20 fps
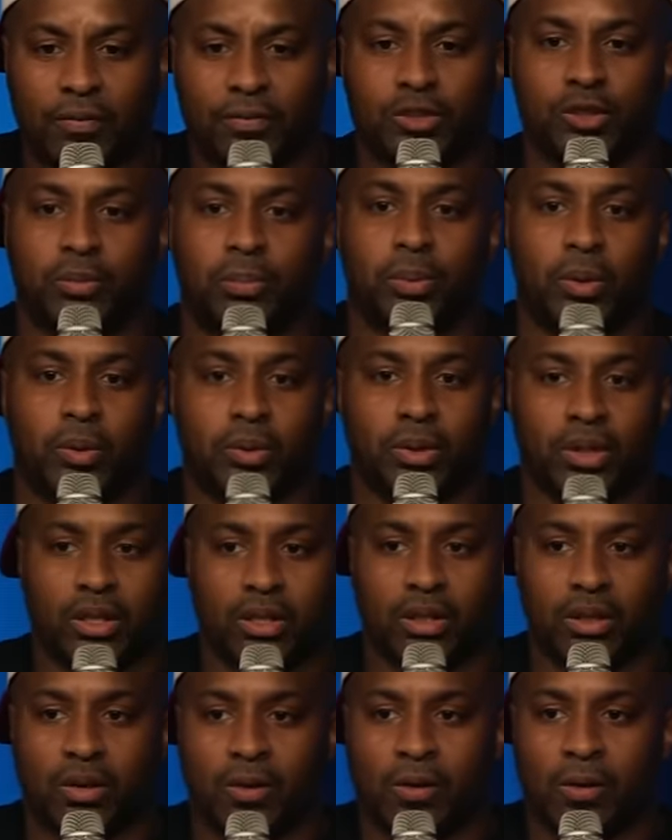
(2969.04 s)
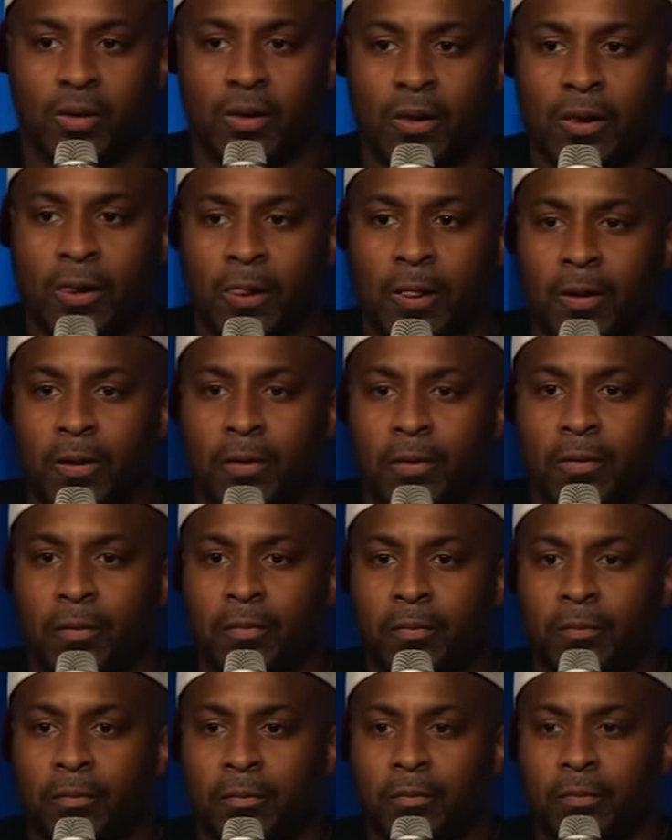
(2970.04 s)
spoken,
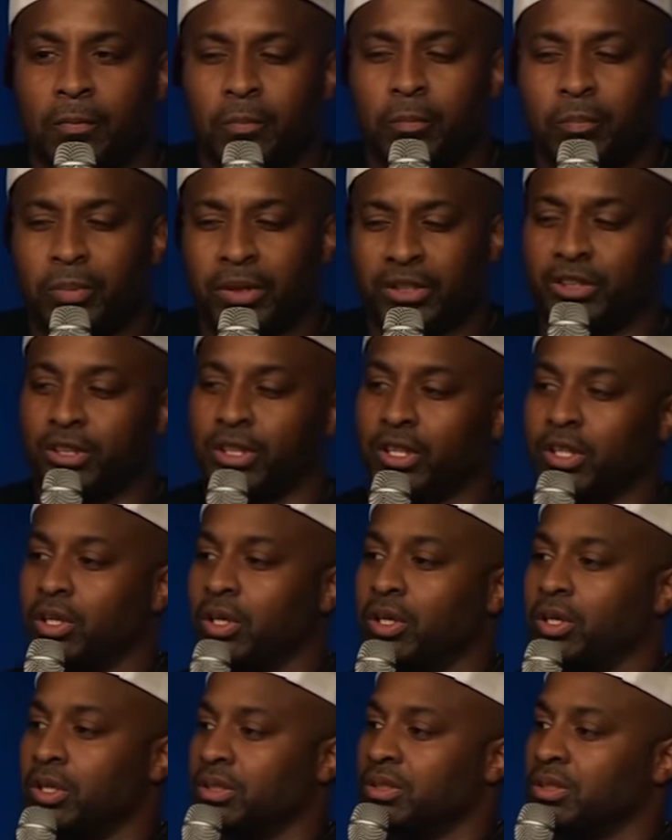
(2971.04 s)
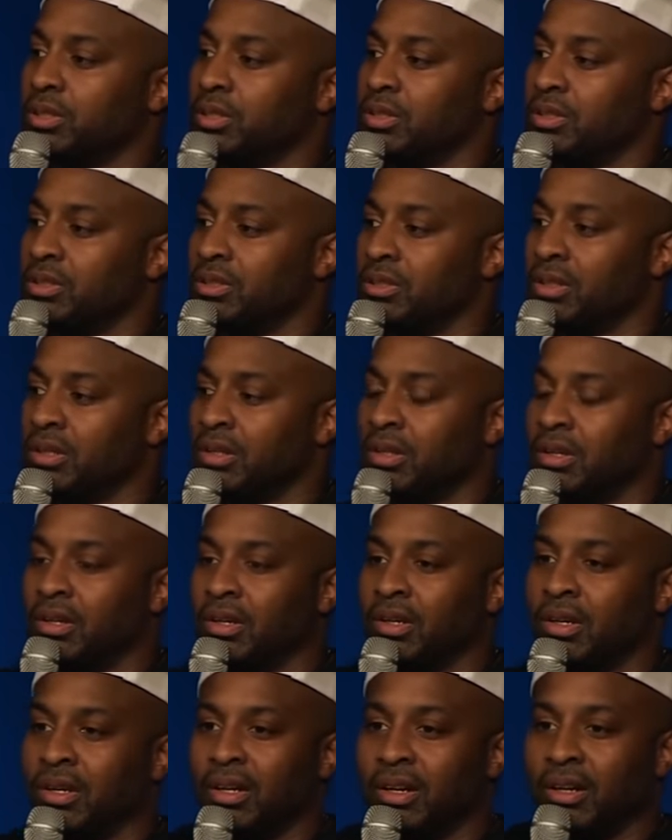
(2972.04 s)
but she cursed. Uh.
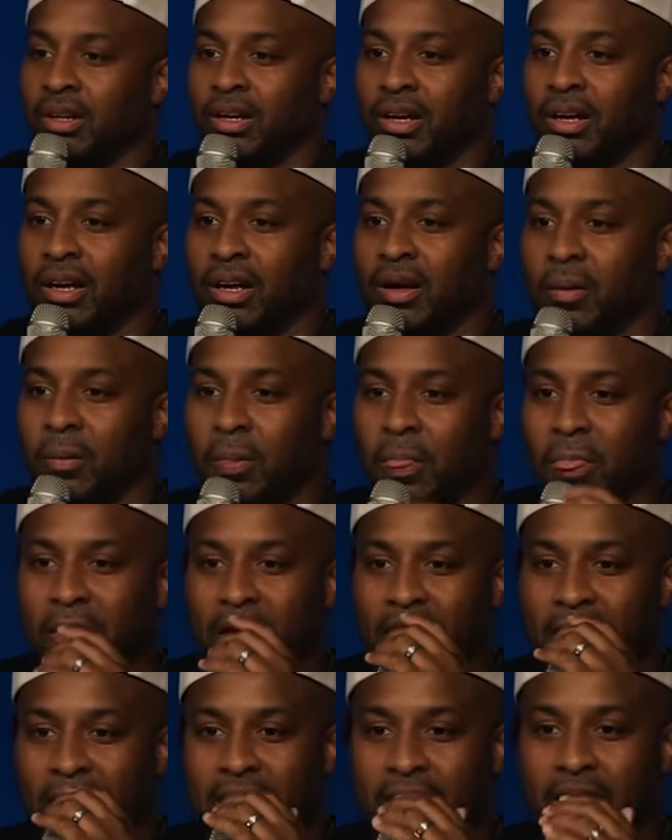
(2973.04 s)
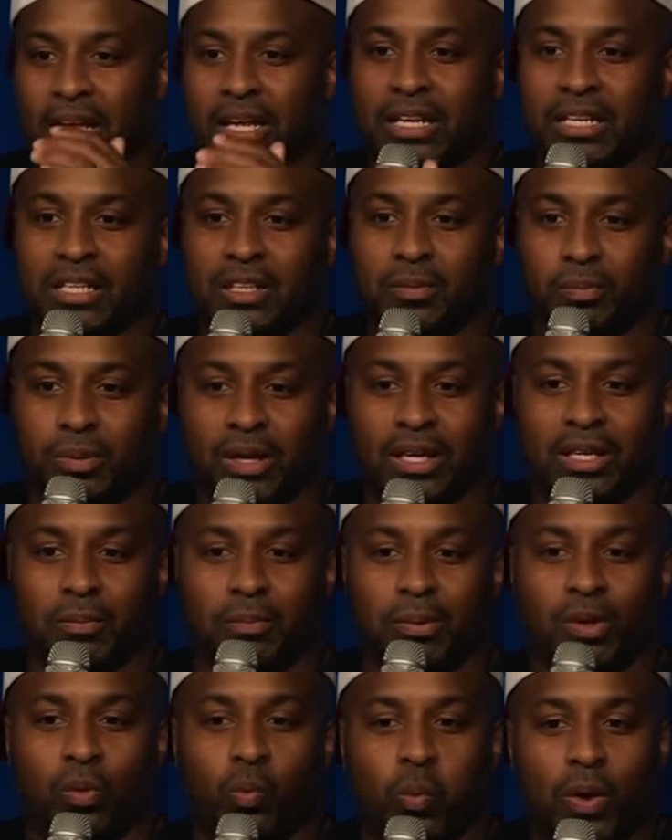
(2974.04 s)
and it, and it, can, it can
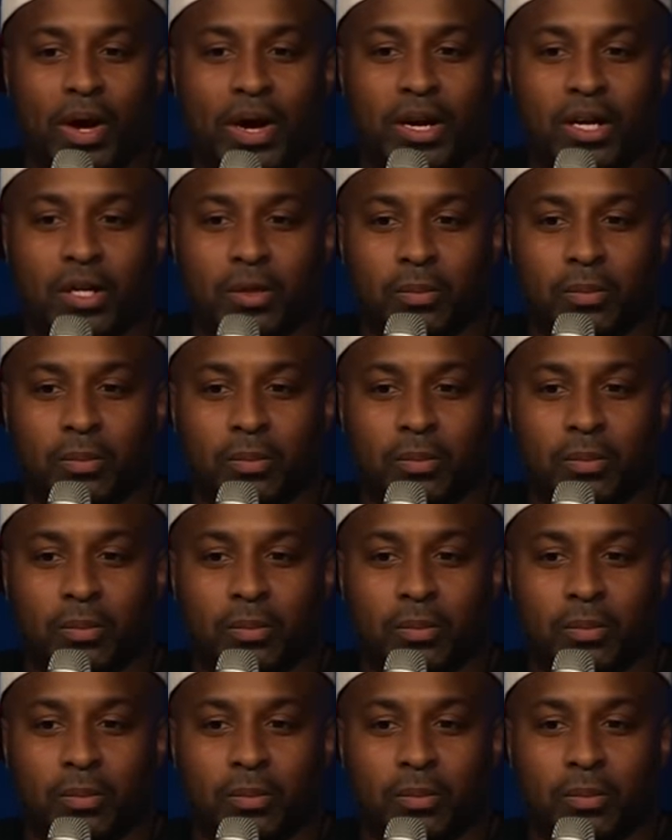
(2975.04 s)
be weird